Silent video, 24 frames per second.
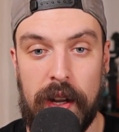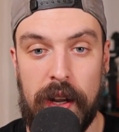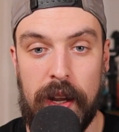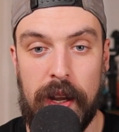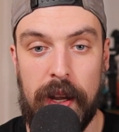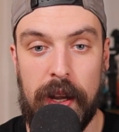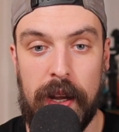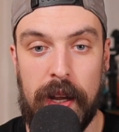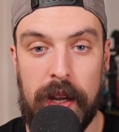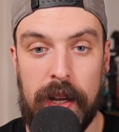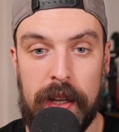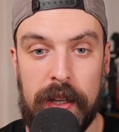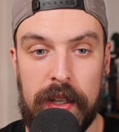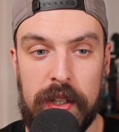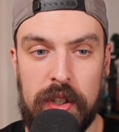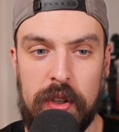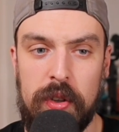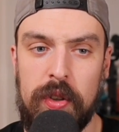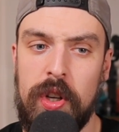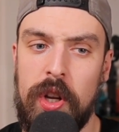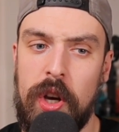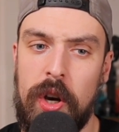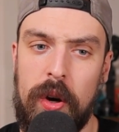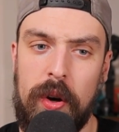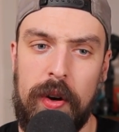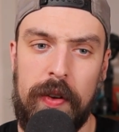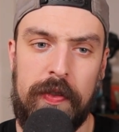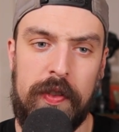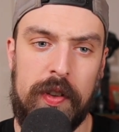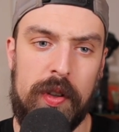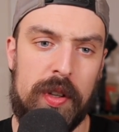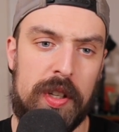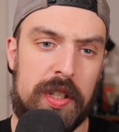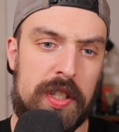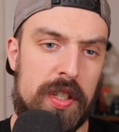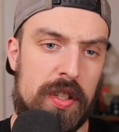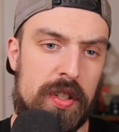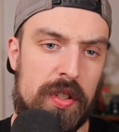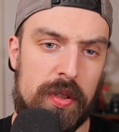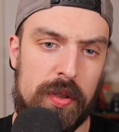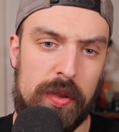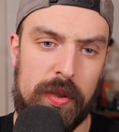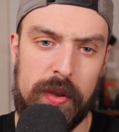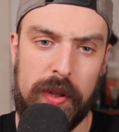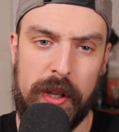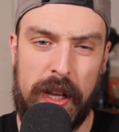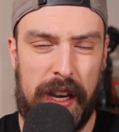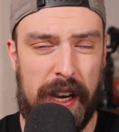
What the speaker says: If you listen to